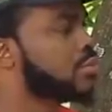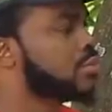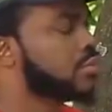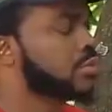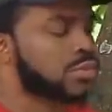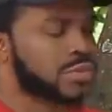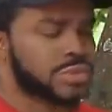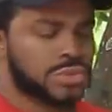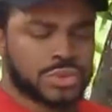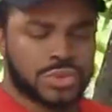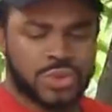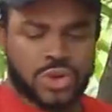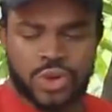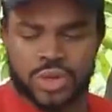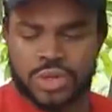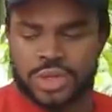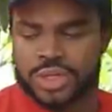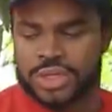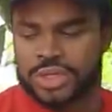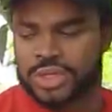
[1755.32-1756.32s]
what
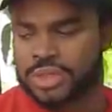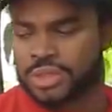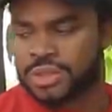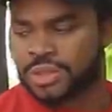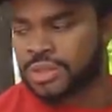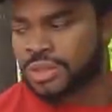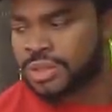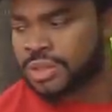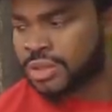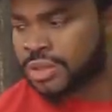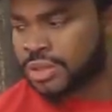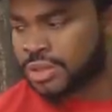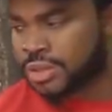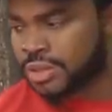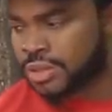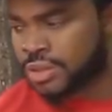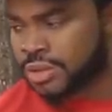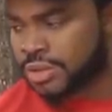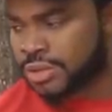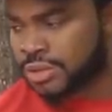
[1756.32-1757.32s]
you do.
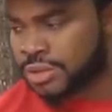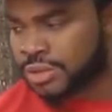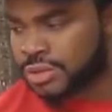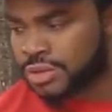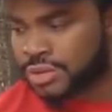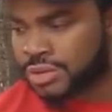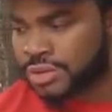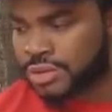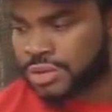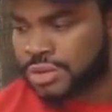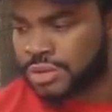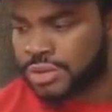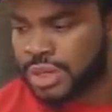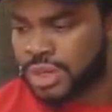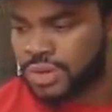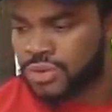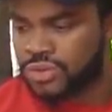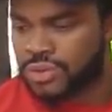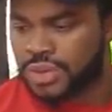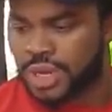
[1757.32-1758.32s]

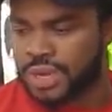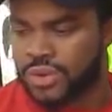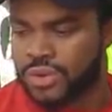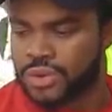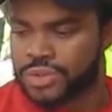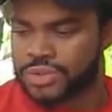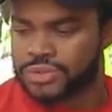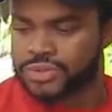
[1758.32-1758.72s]
I look like